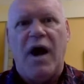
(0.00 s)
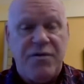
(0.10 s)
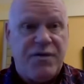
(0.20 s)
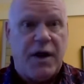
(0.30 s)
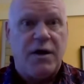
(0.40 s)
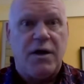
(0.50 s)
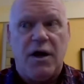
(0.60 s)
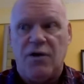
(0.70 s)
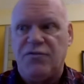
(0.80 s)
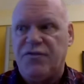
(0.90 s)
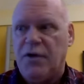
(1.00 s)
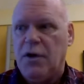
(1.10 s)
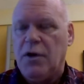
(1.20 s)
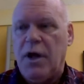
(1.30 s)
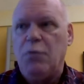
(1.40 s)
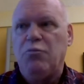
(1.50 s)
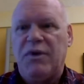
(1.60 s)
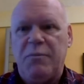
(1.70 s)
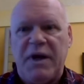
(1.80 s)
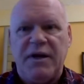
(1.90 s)
I think, of
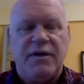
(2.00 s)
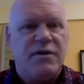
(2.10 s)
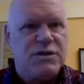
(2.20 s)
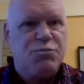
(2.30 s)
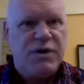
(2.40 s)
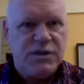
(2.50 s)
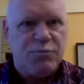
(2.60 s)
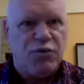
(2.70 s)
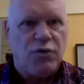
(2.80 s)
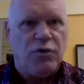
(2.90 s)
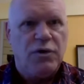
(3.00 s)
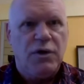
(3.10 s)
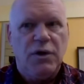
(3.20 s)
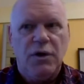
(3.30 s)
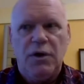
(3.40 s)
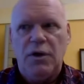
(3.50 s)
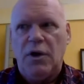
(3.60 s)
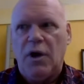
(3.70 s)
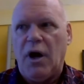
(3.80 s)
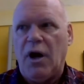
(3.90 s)
implementing this principle
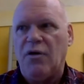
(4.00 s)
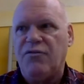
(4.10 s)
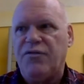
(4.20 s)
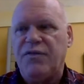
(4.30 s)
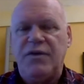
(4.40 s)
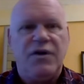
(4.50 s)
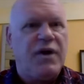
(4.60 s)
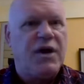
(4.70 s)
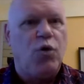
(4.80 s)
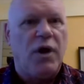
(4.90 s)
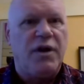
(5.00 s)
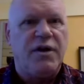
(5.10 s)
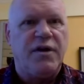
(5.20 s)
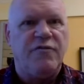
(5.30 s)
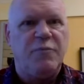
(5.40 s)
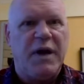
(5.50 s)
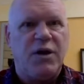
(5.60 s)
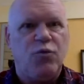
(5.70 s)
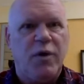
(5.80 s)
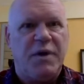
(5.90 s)
of the equality of men
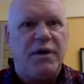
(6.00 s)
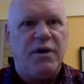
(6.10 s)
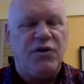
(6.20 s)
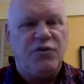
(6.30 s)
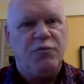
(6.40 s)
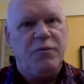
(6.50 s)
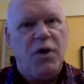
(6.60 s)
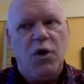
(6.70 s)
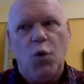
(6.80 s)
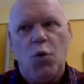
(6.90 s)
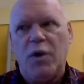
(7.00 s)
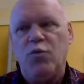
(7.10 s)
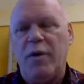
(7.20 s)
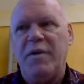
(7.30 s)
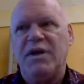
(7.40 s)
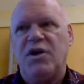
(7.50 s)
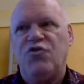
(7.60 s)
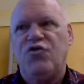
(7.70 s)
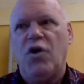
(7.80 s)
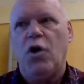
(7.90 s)
and women, is when women
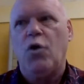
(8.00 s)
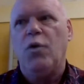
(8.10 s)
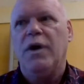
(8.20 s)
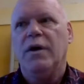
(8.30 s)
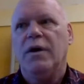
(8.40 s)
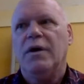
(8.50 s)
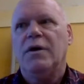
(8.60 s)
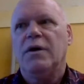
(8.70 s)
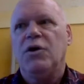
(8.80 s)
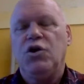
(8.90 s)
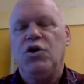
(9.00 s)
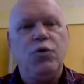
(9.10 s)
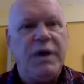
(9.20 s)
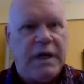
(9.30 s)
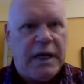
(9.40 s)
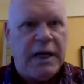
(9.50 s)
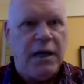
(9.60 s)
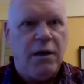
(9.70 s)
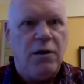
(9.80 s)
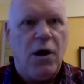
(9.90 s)
can show
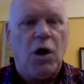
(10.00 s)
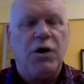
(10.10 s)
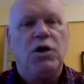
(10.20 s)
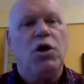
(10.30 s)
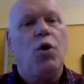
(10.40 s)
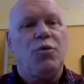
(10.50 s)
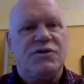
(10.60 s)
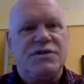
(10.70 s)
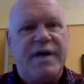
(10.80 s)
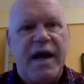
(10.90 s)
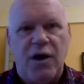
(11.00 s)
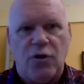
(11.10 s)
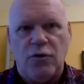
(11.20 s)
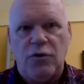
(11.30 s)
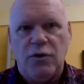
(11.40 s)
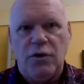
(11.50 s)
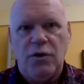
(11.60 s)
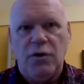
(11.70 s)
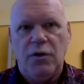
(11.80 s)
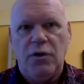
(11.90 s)
unity on a global scale,
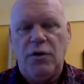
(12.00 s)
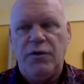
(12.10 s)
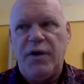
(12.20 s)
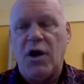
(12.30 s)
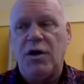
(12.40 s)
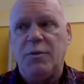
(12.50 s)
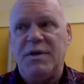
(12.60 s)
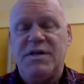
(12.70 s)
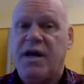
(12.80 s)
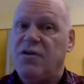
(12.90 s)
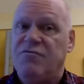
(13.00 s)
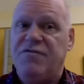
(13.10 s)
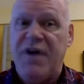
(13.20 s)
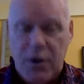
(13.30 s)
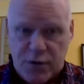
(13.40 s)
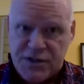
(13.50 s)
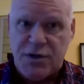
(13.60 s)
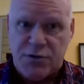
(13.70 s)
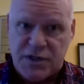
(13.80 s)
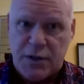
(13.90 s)
they're going to be taken very
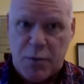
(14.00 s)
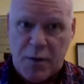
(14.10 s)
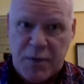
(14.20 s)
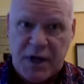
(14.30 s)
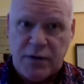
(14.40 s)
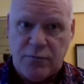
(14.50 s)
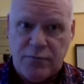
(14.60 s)
seriously by men.